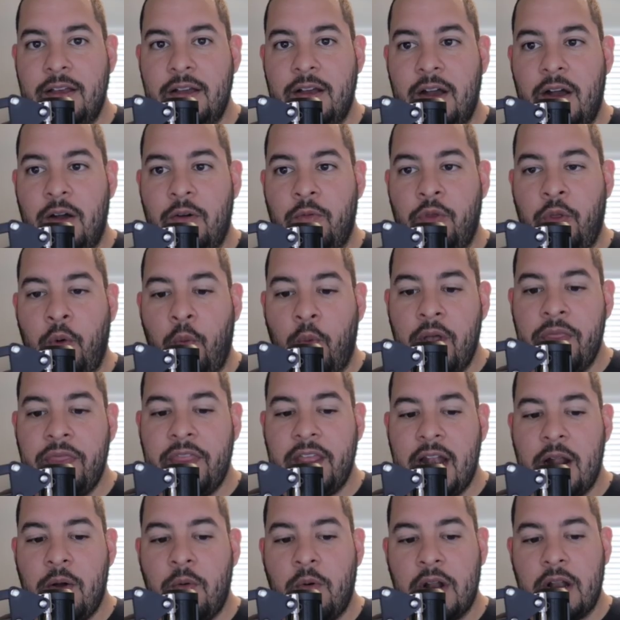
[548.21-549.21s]
the one thing
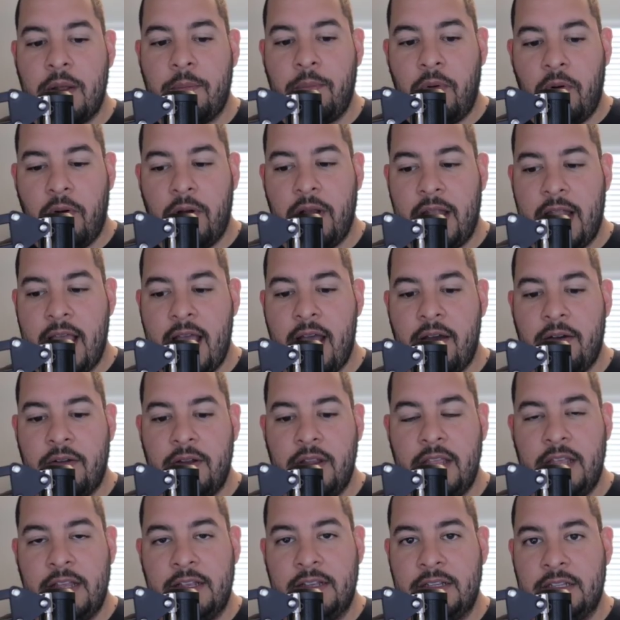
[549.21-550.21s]
I want to point out
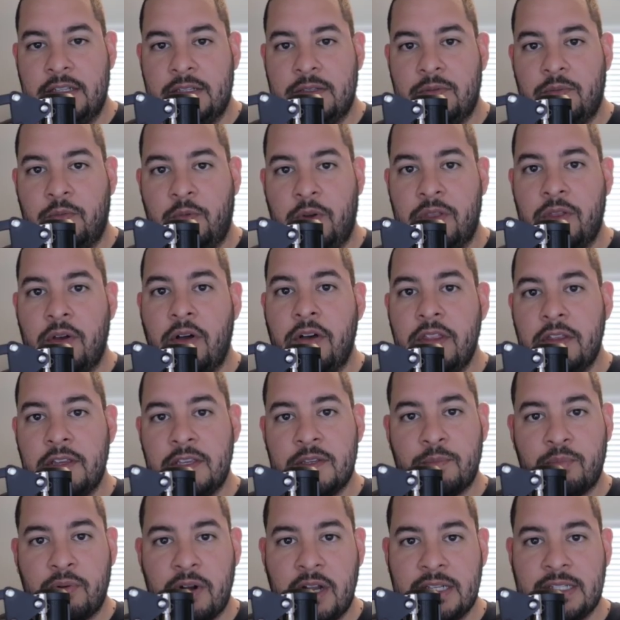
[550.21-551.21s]
is, with all this
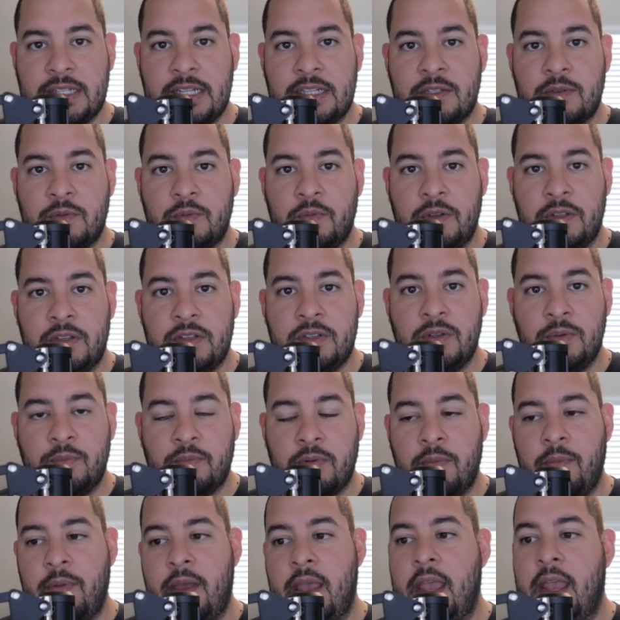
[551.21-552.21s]
press that's with
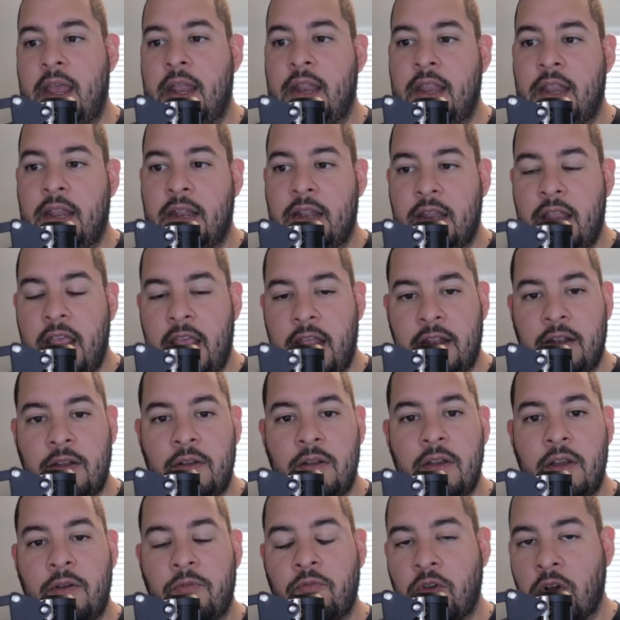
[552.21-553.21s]
Superman
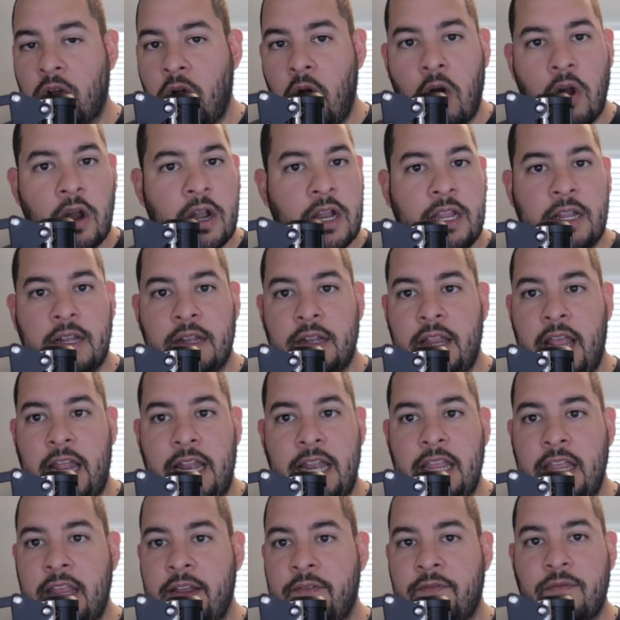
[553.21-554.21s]
and regarding
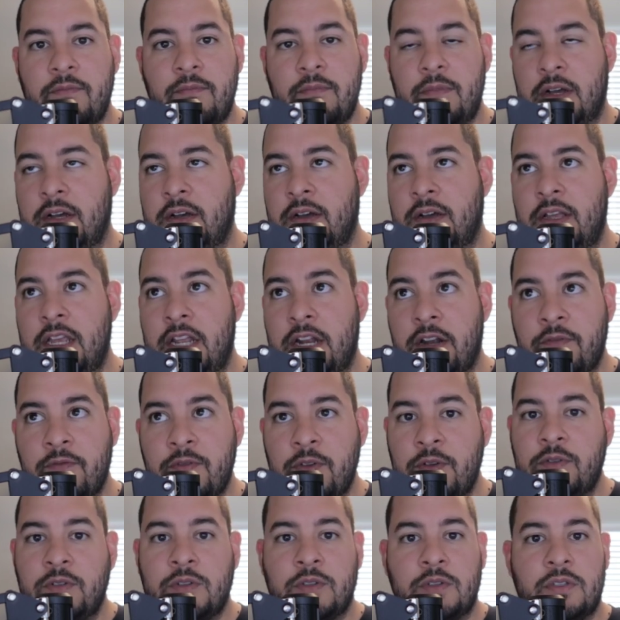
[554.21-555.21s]
any
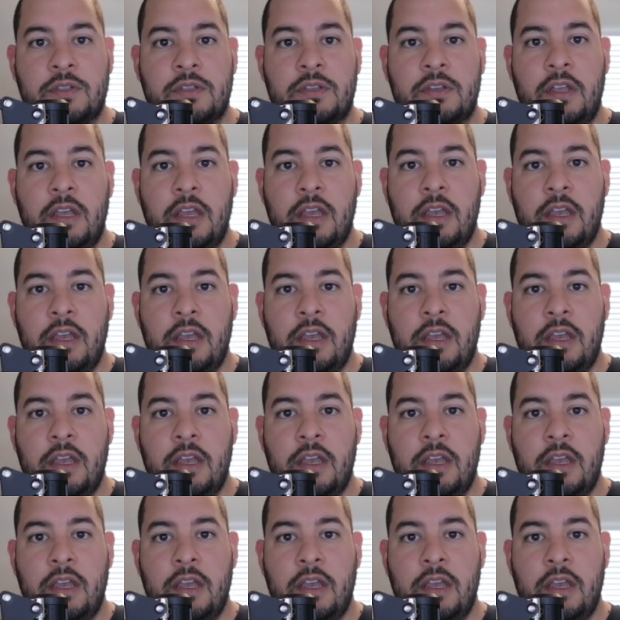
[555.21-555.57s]
interviews